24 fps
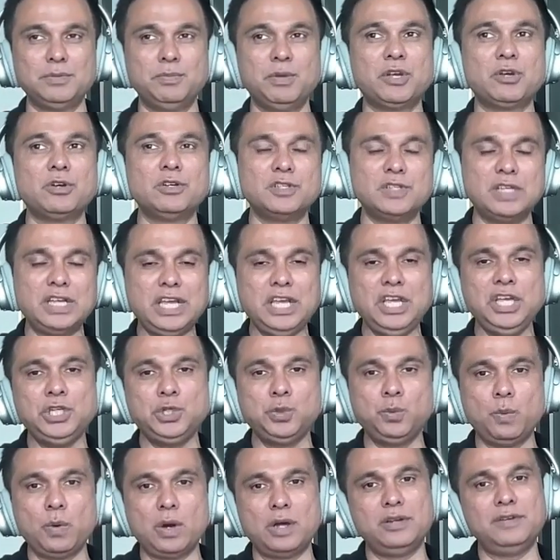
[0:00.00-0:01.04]
because
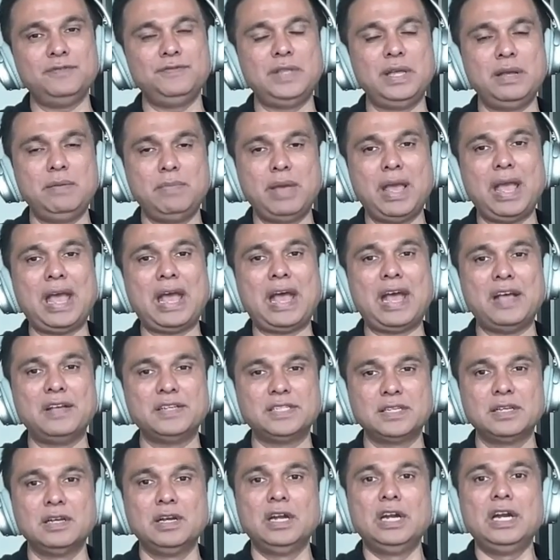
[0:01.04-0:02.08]
each one of them has